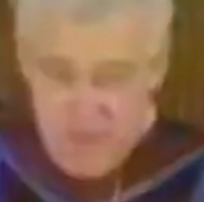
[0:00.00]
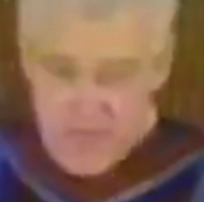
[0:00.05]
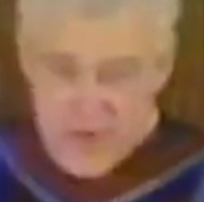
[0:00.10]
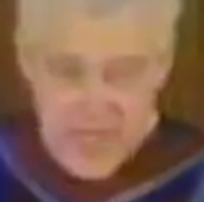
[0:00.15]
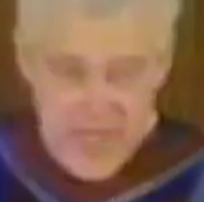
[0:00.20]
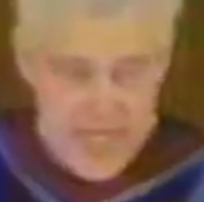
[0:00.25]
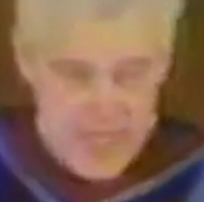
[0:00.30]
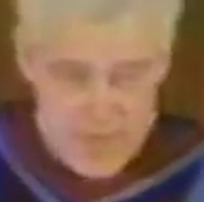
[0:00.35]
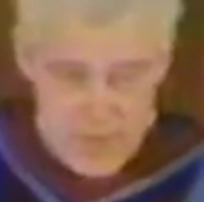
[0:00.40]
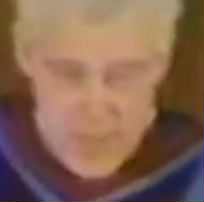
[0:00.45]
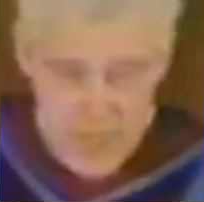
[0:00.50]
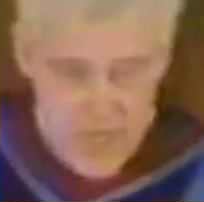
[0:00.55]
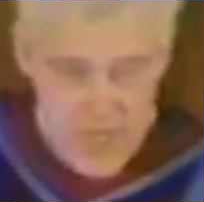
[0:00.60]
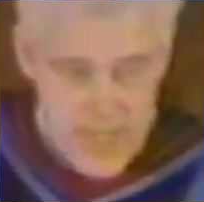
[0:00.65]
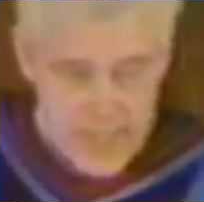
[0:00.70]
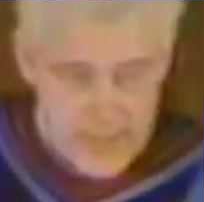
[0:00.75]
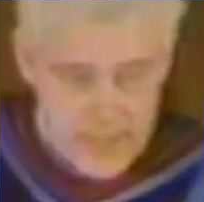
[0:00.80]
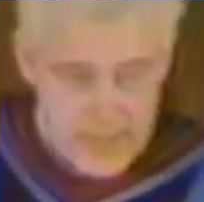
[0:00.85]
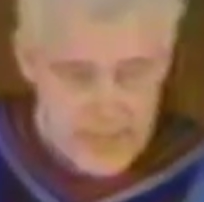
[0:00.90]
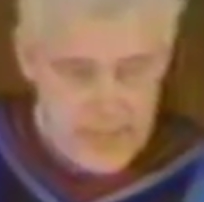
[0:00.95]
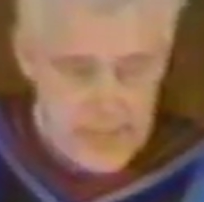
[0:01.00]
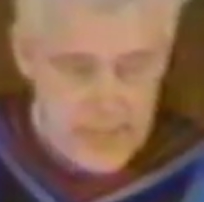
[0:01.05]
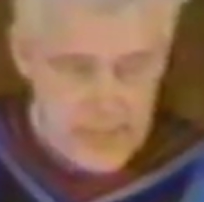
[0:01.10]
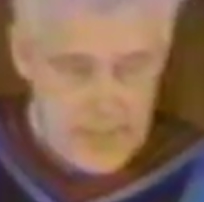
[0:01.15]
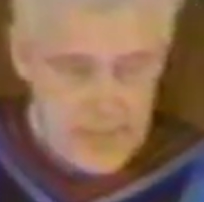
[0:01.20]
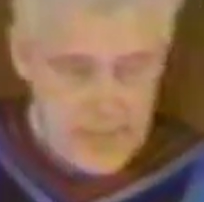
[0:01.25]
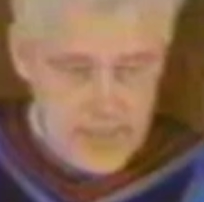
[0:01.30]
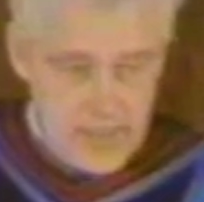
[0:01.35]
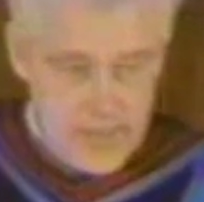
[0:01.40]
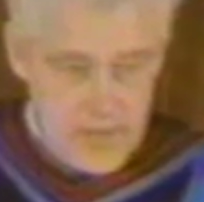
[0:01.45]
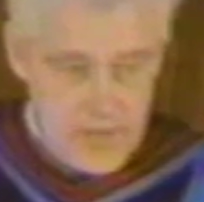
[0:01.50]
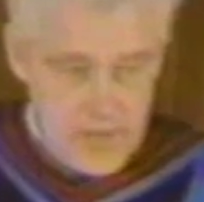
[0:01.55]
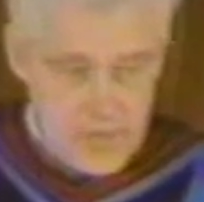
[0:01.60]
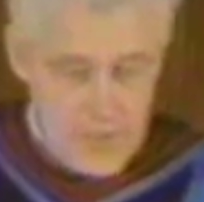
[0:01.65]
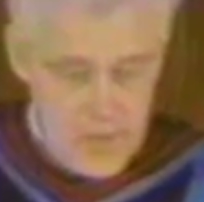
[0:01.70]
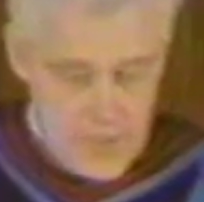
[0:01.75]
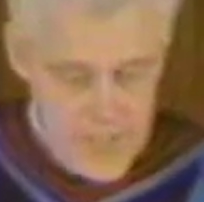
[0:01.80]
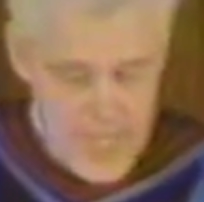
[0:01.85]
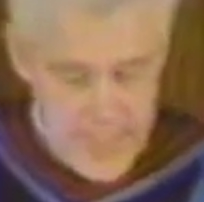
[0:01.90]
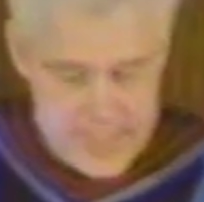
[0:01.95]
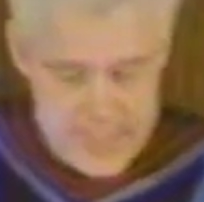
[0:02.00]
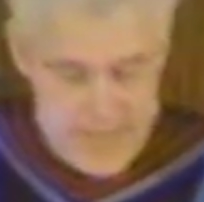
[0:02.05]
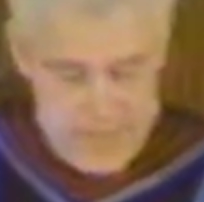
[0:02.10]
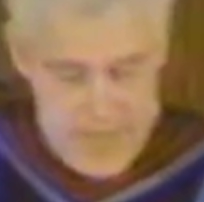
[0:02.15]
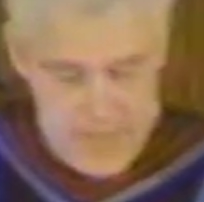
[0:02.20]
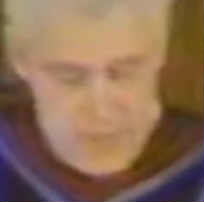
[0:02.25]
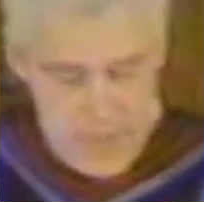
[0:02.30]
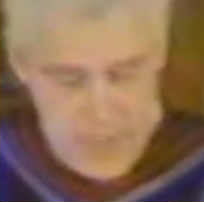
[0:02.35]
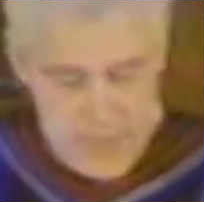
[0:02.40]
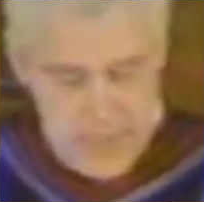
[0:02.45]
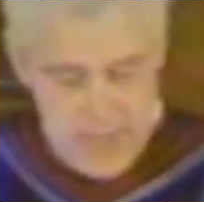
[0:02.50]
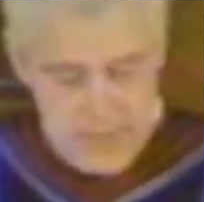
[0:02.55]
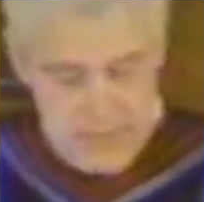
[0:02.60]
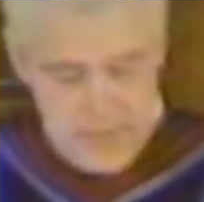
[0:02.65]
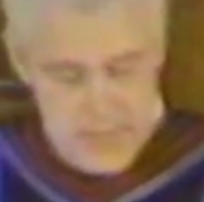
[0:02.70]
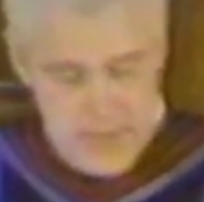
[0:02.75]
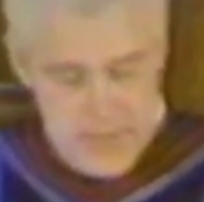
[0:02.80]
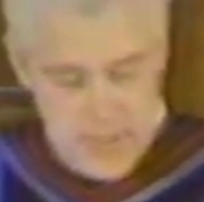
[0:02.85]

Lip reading: forget Him or not, will not give up on you.